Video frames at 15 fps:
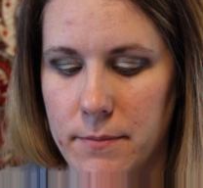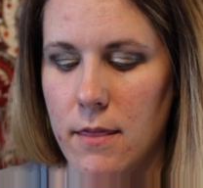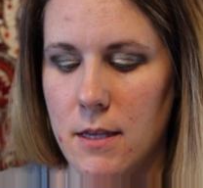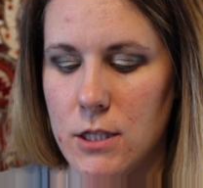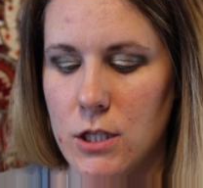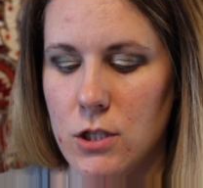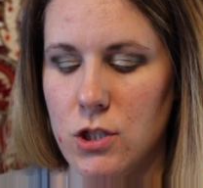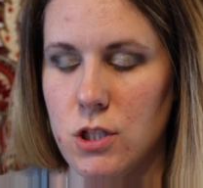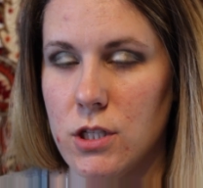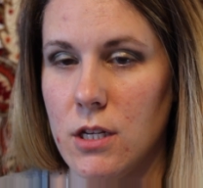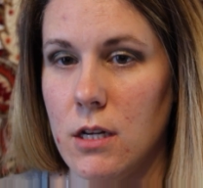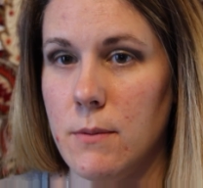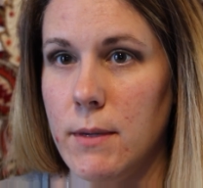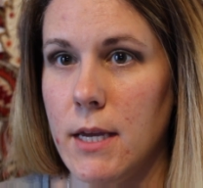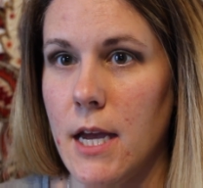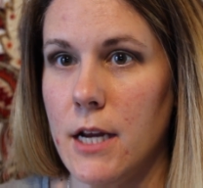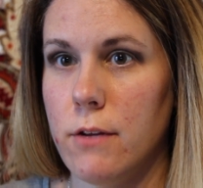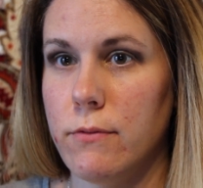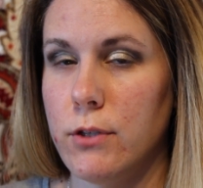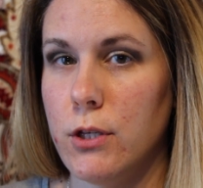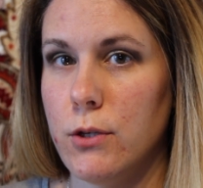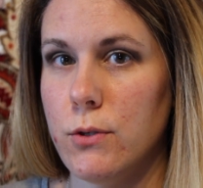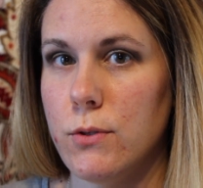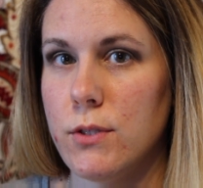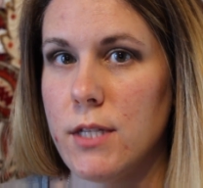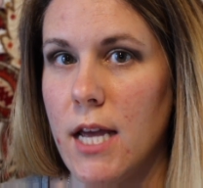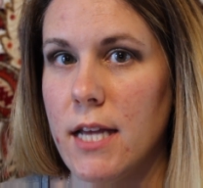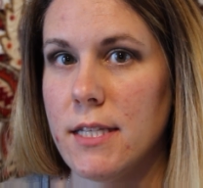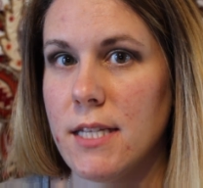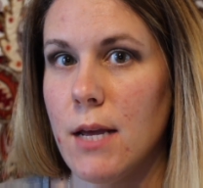And this is just going to be kind of
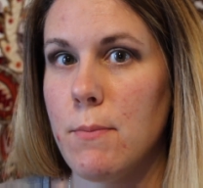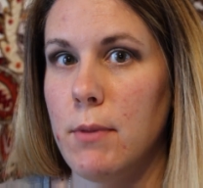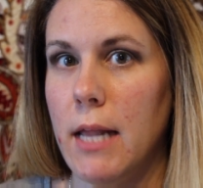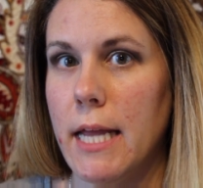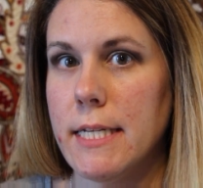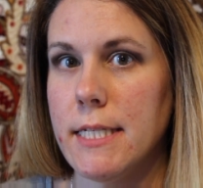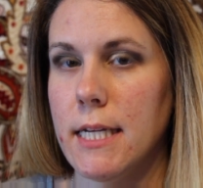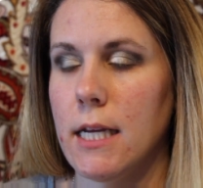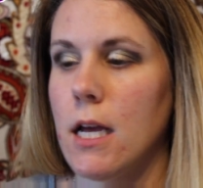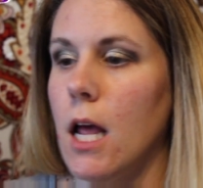used as a blending